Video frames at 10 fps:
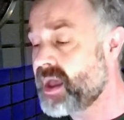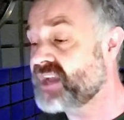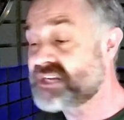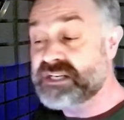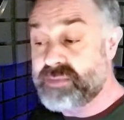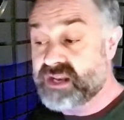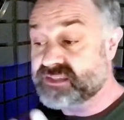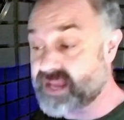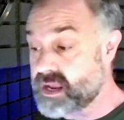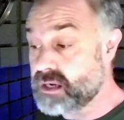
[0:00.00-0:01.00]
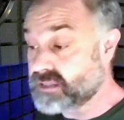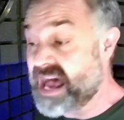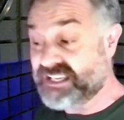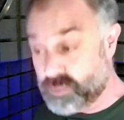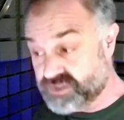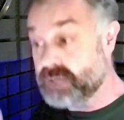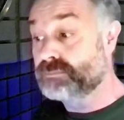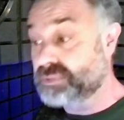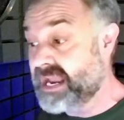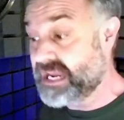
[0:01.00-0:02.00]
A gentleman in second class was
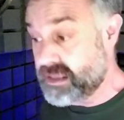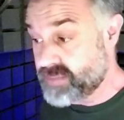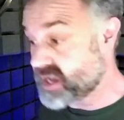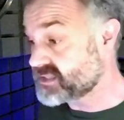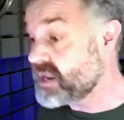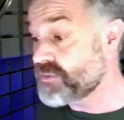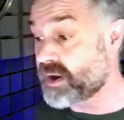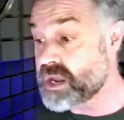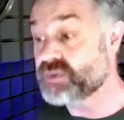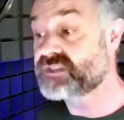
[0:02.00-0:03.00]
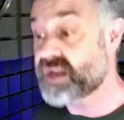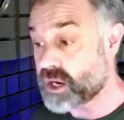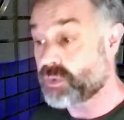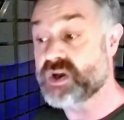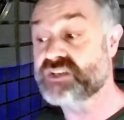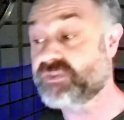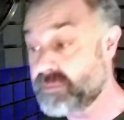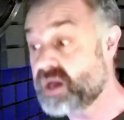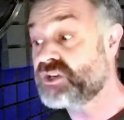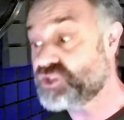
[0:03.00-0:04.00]
complaining because he thought he was sitting across from
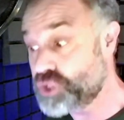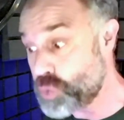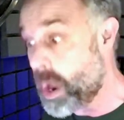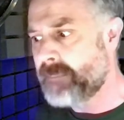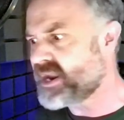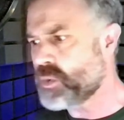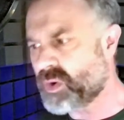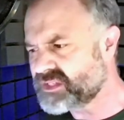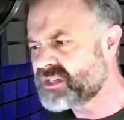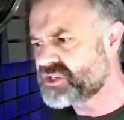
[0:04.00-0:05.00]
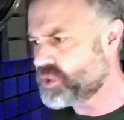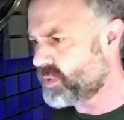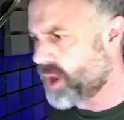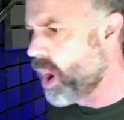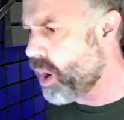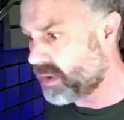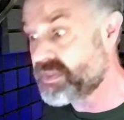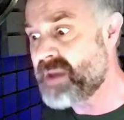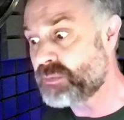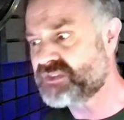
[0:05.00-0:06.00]
a Jew, but it wasn't a Jew at all. The
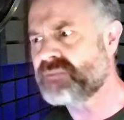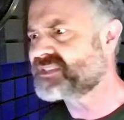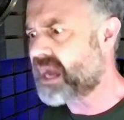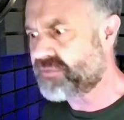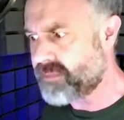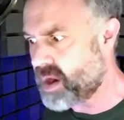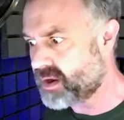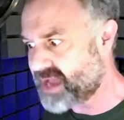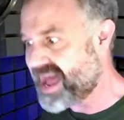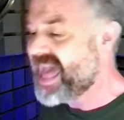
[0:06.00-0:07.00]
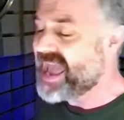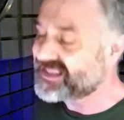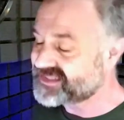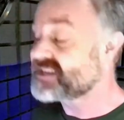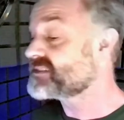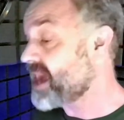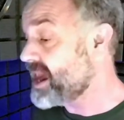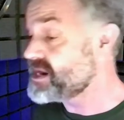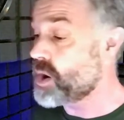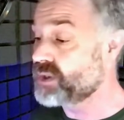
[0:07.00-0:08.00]
man was from South America, and since I
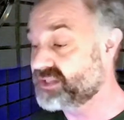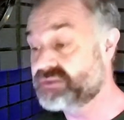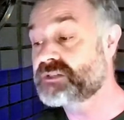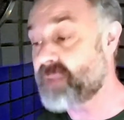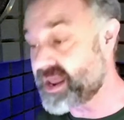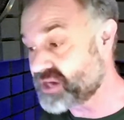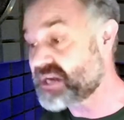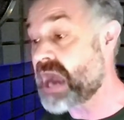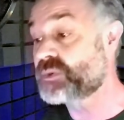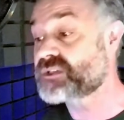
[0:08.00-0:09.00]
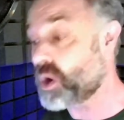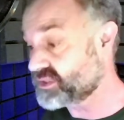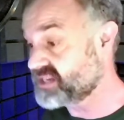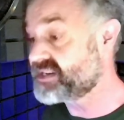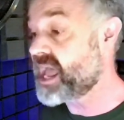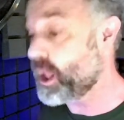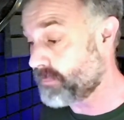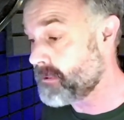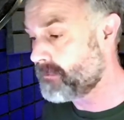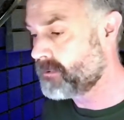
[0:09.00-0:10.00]
know a little Spanish, I was called in to help.
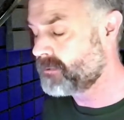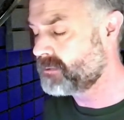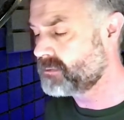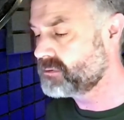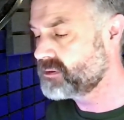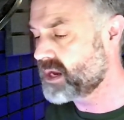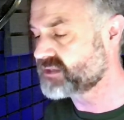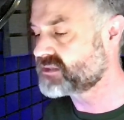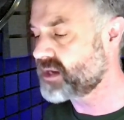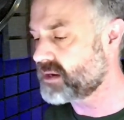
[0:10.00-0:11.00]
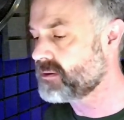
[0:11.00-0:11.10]
I see.